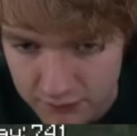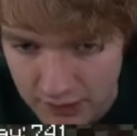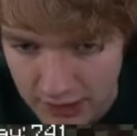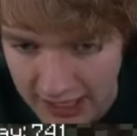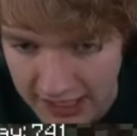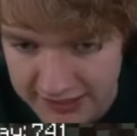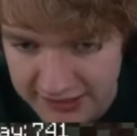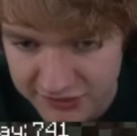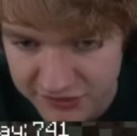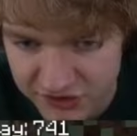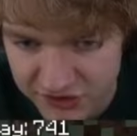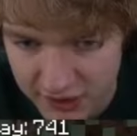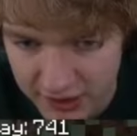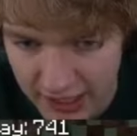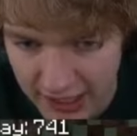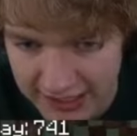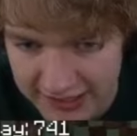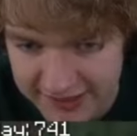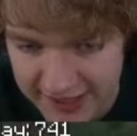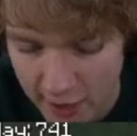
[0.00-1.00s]
And
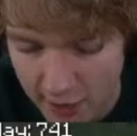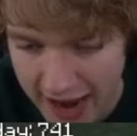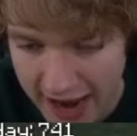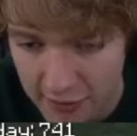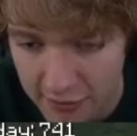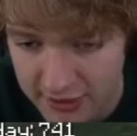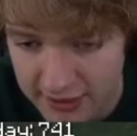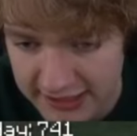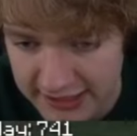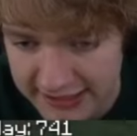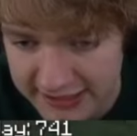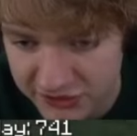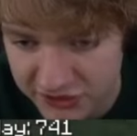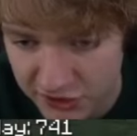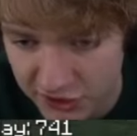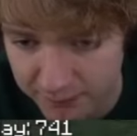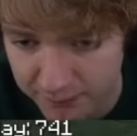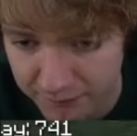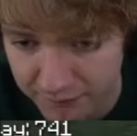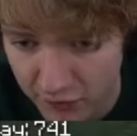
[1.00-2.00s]
tell Aaron he needs
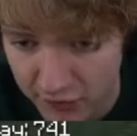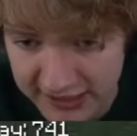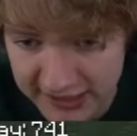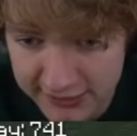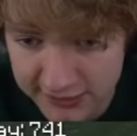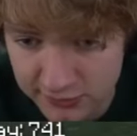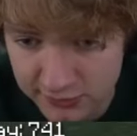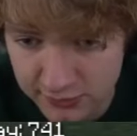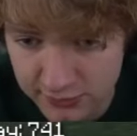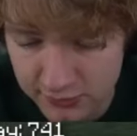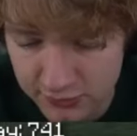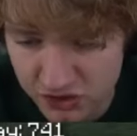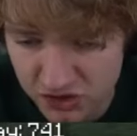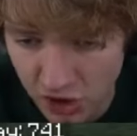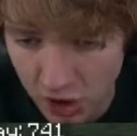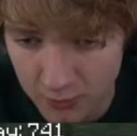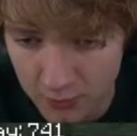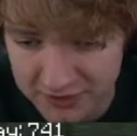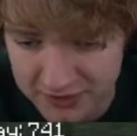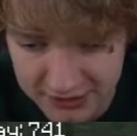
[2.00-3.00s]
to fucking
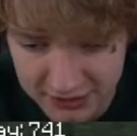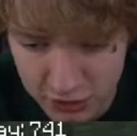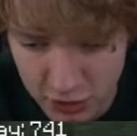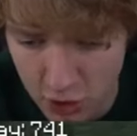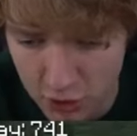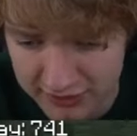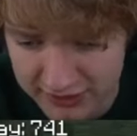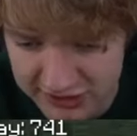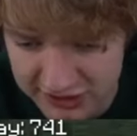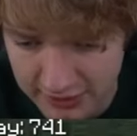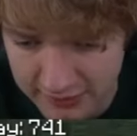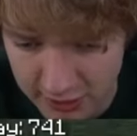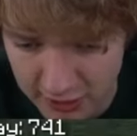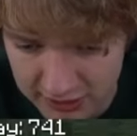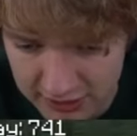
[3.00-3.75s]
stop with this whole, he's the most,